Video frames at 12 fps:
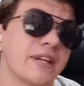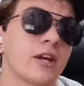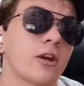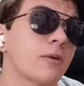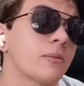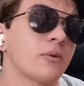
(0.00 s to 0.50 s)

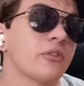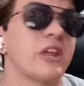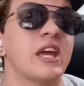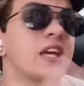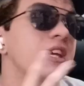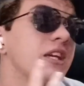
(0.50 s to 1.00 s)
terrible
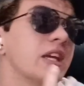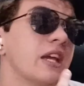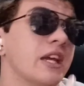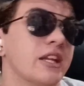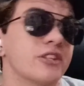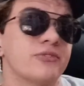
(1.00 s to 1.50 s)
thing
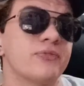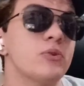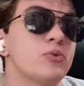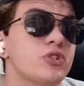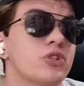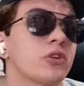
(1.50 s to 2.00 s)
in its
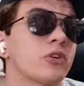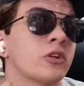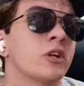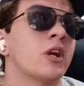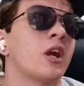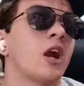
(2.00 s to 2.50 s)
future,